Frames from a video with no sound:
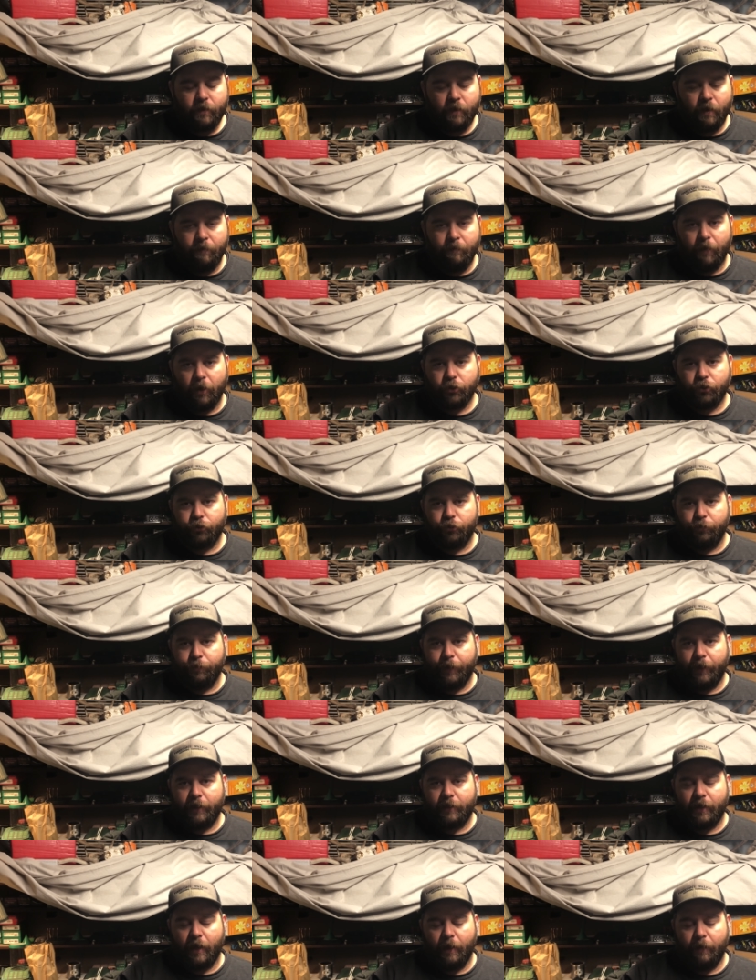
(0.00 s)

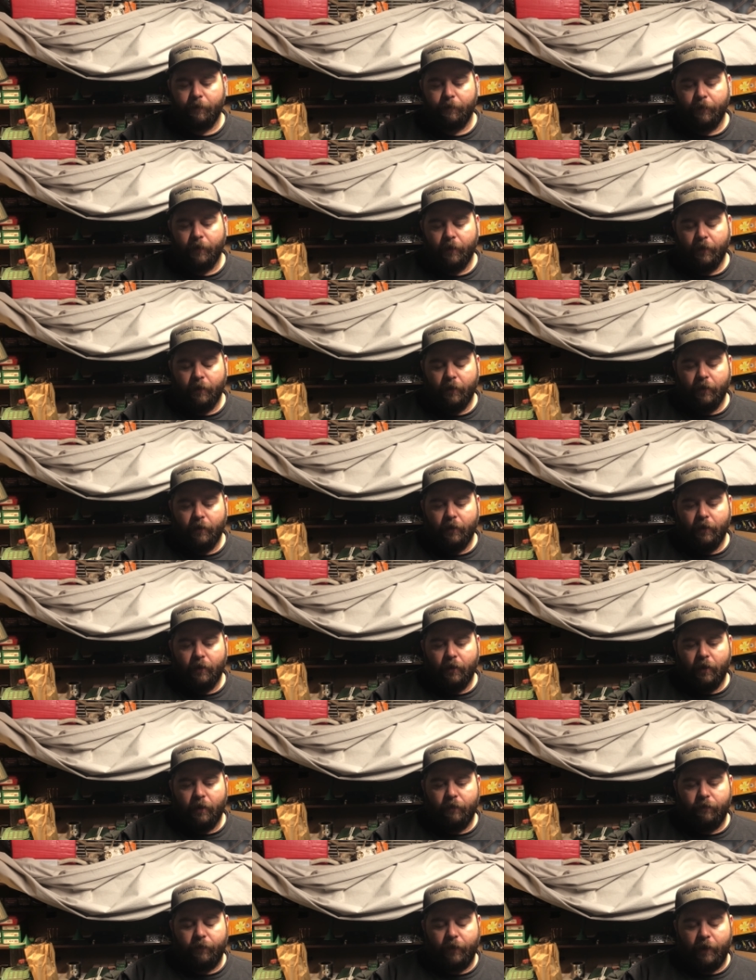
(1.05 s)
mushroomy type
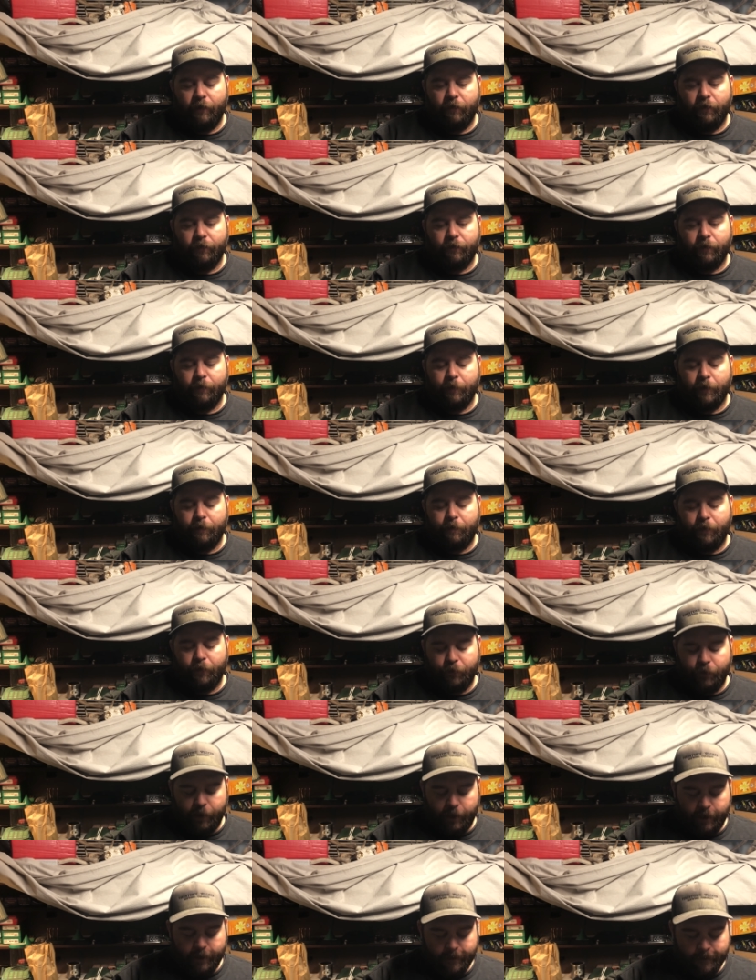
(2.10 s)
flavor from the
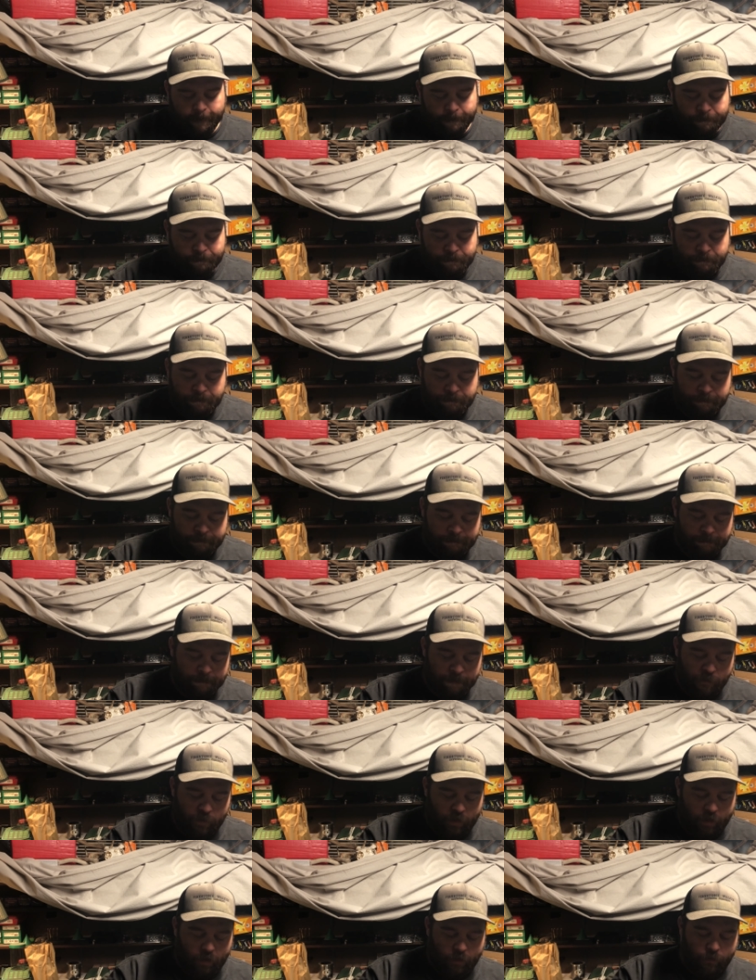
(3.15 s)
perique,
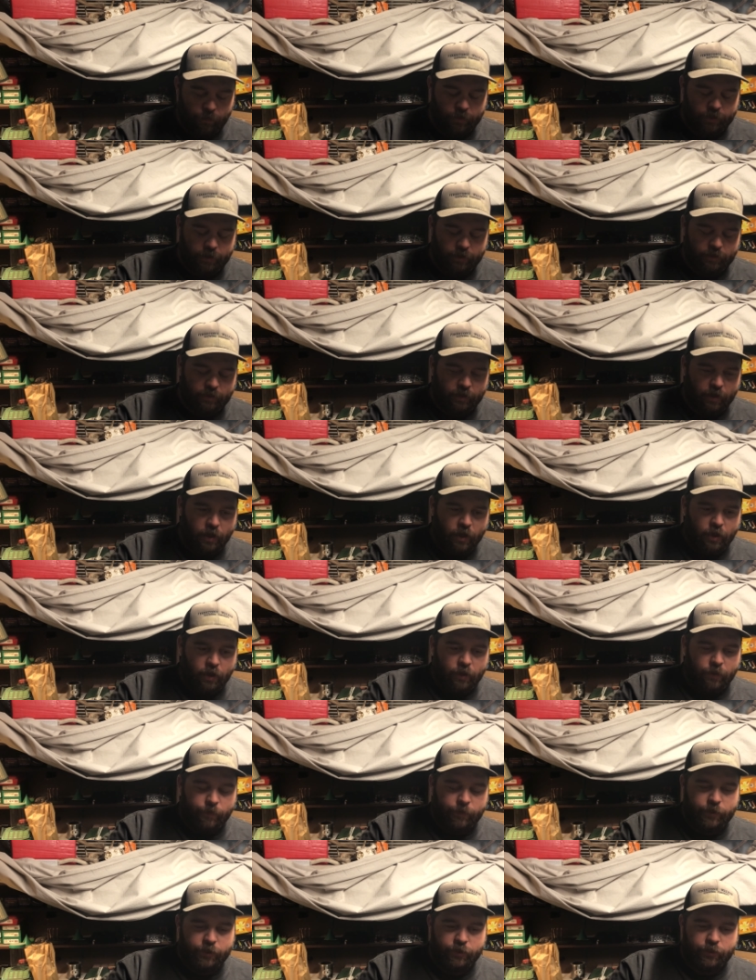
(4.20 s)
which is
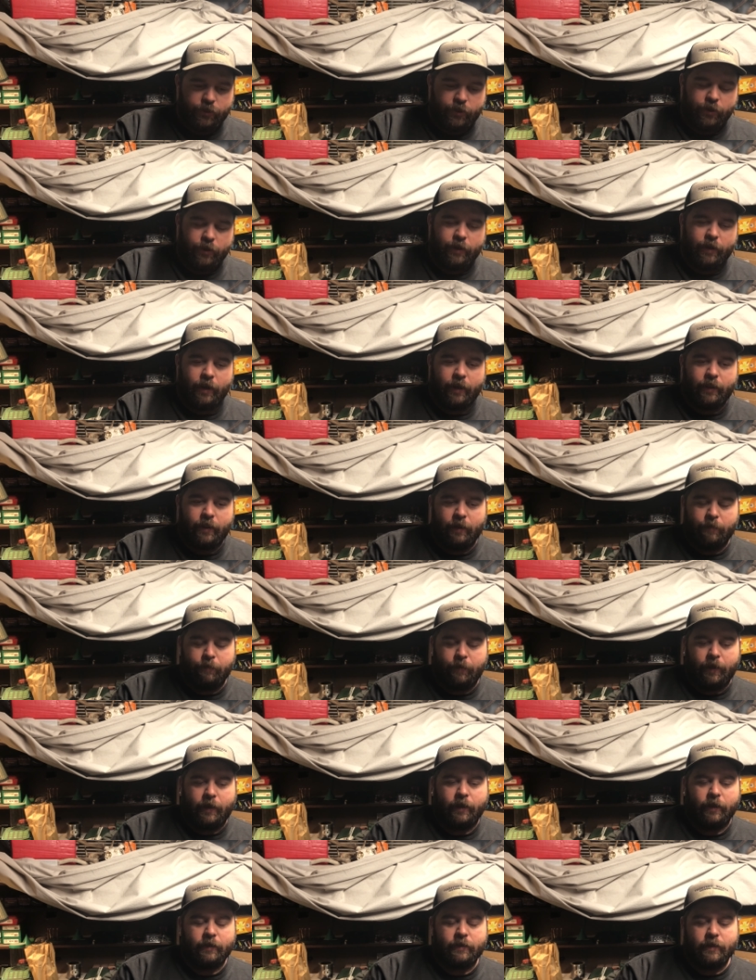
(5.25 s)
good, I think,
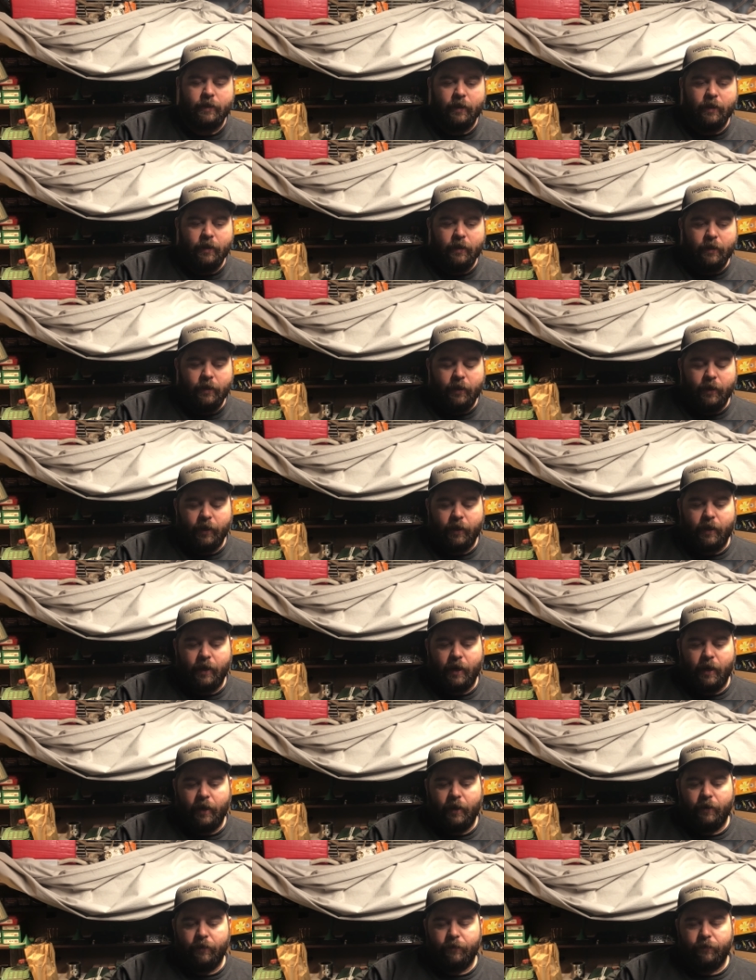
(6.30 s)
because it
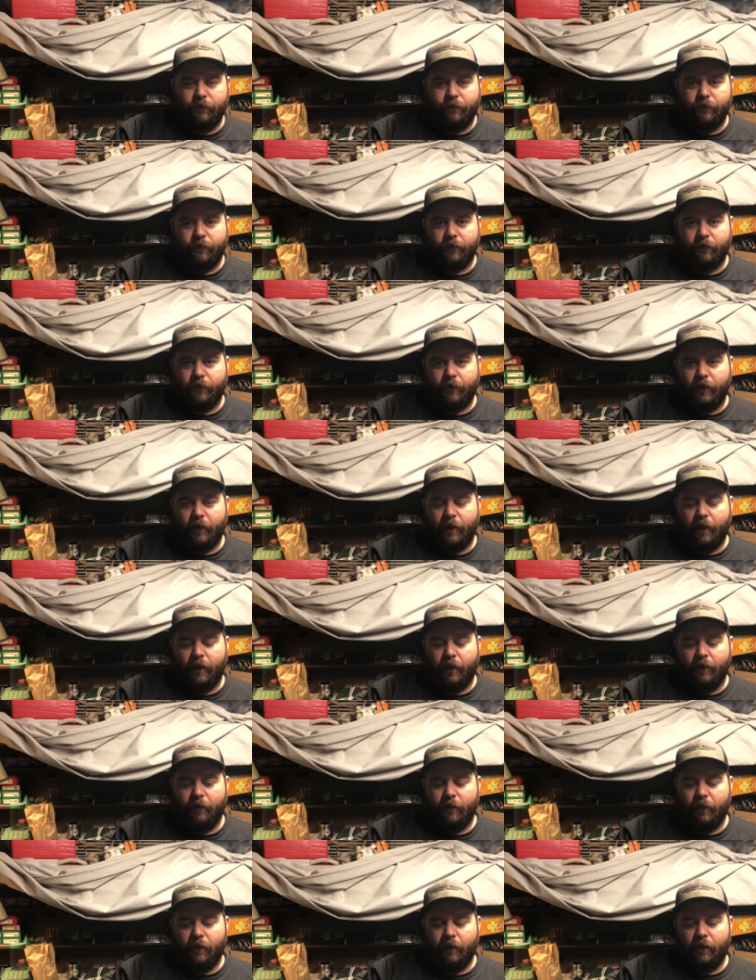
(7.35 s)
kind of
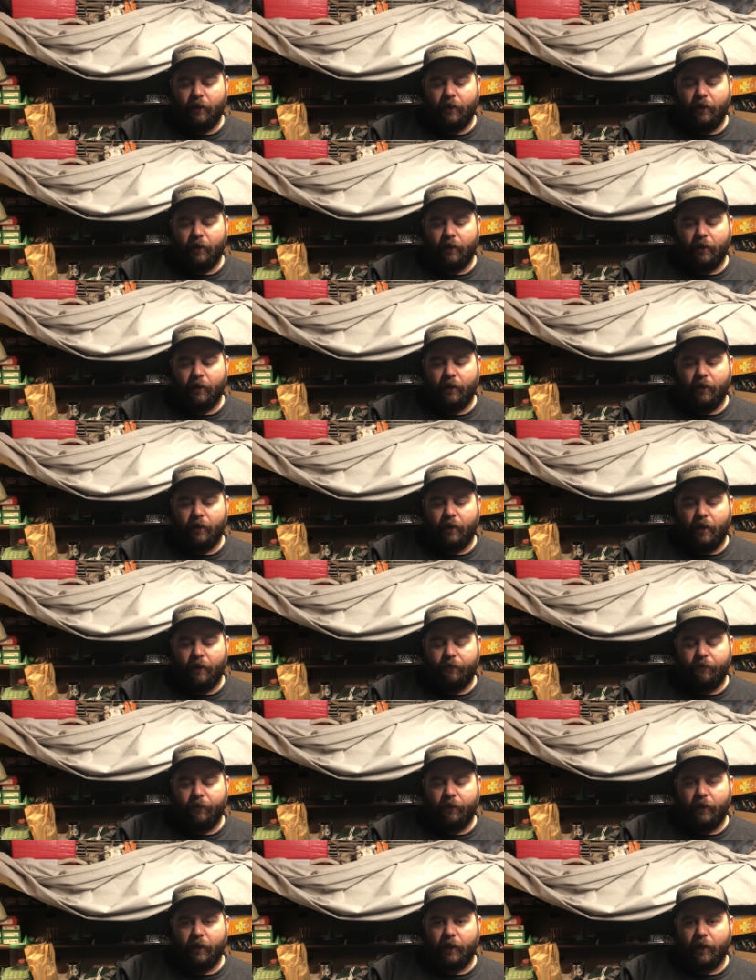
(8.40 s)
I
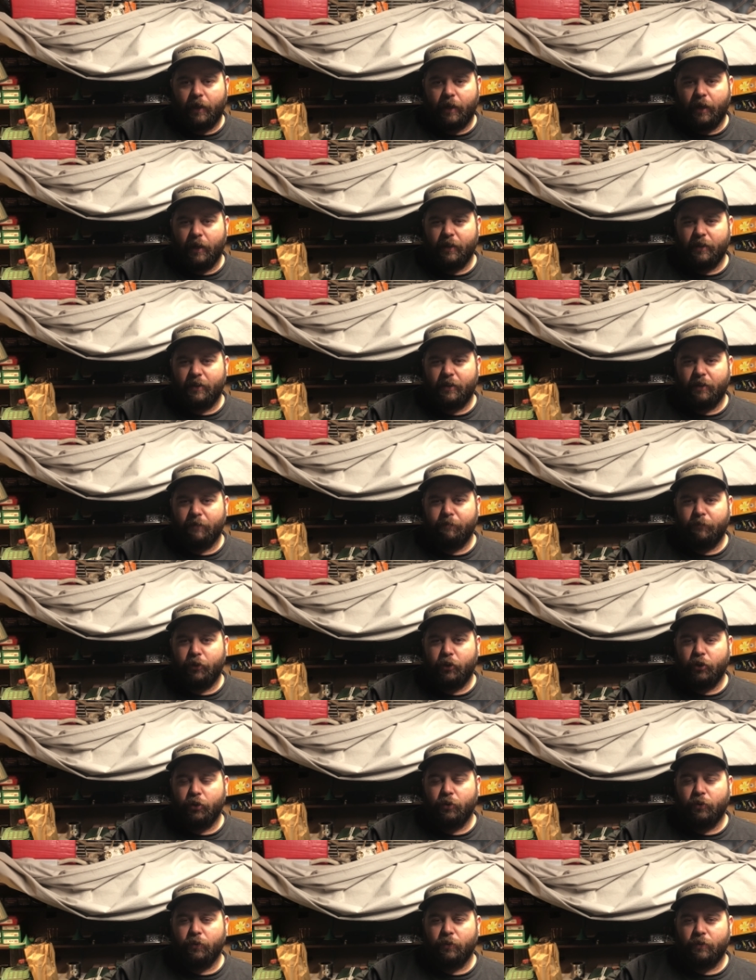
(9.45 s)
feel like it kind of
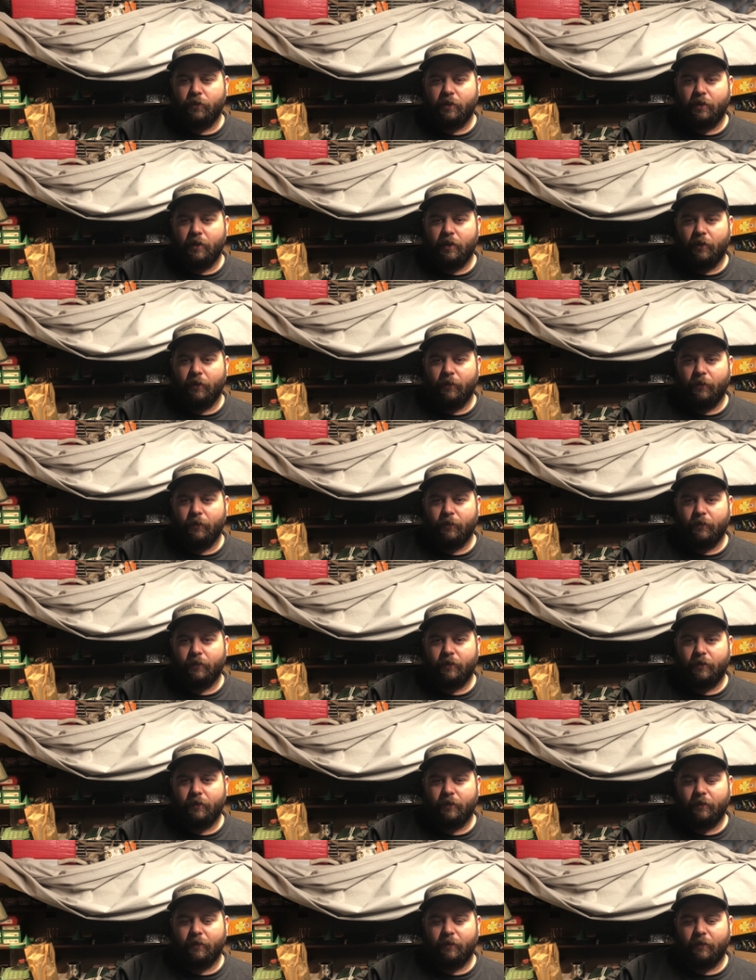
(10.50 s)
subdues those